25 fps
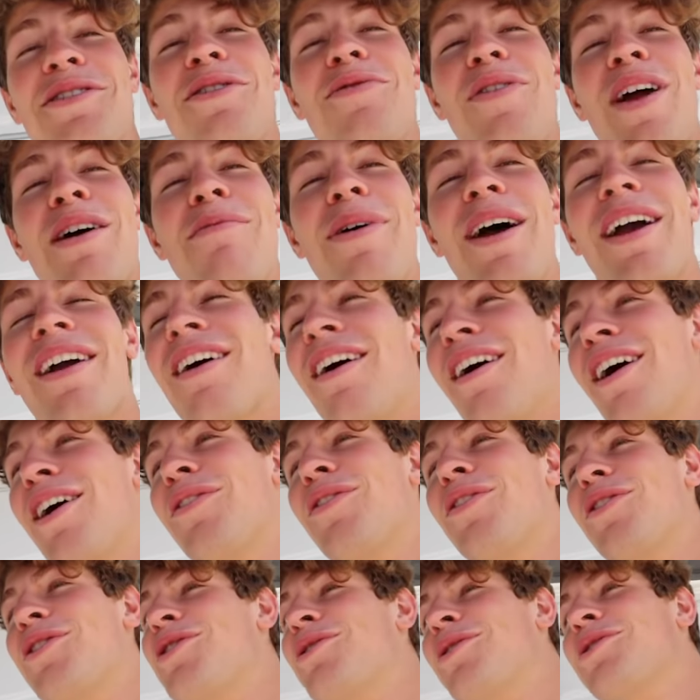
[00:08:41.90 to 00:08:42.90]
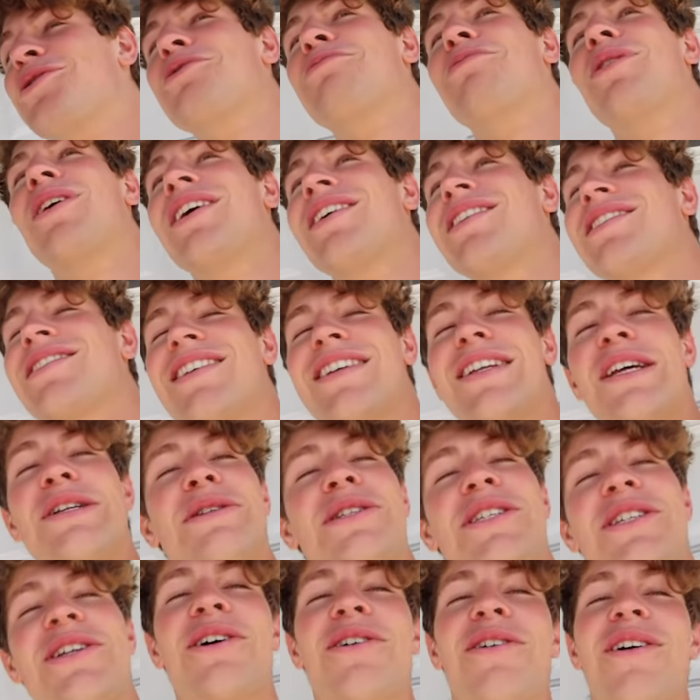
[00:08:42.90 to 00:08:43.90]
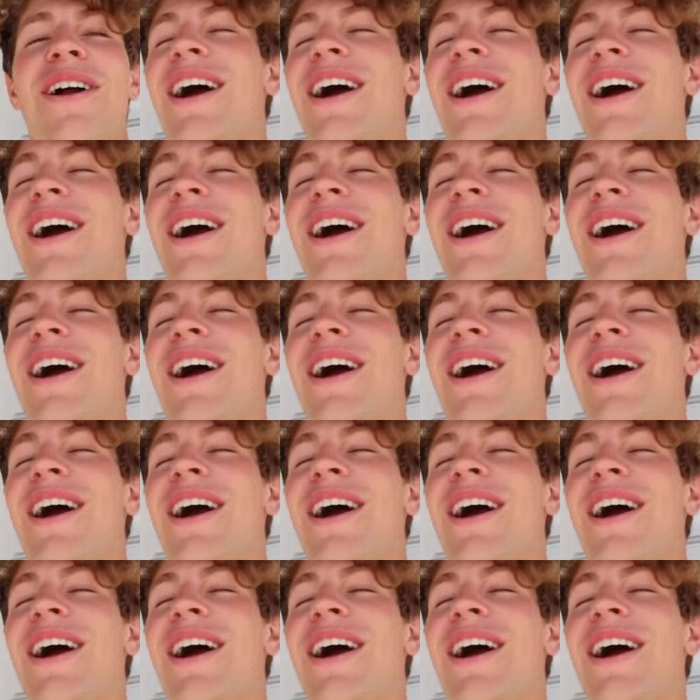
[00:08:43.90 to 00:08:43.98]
could rent my car for 200 bucks and he'd still